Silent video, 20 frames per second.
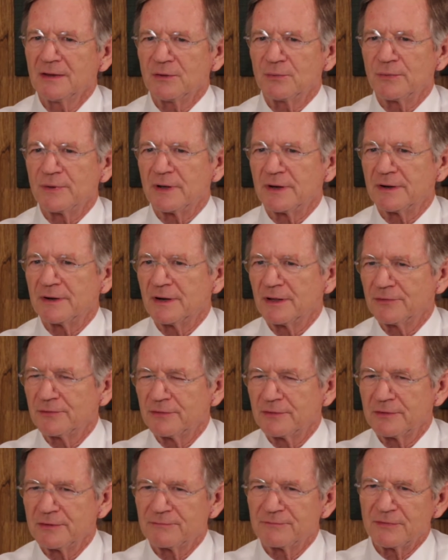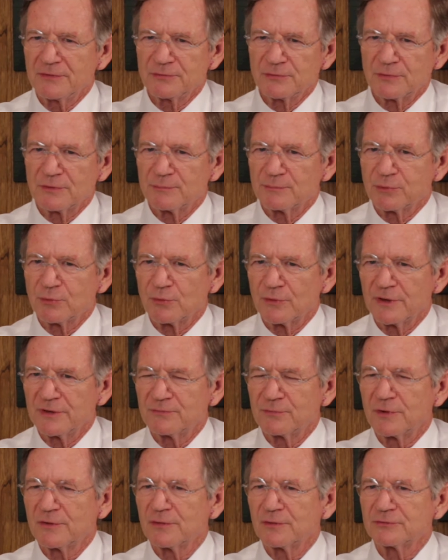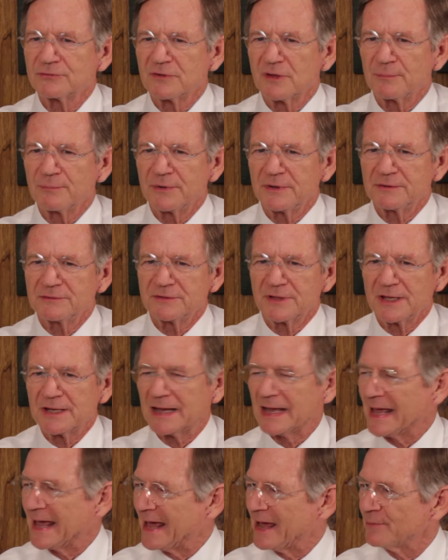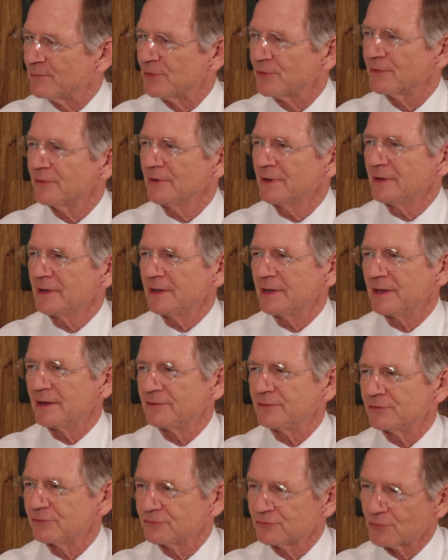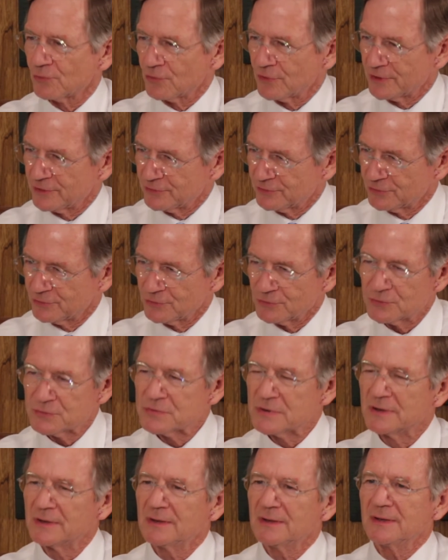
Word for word: We had another individual employee of one of those companies take a hammer and destroy two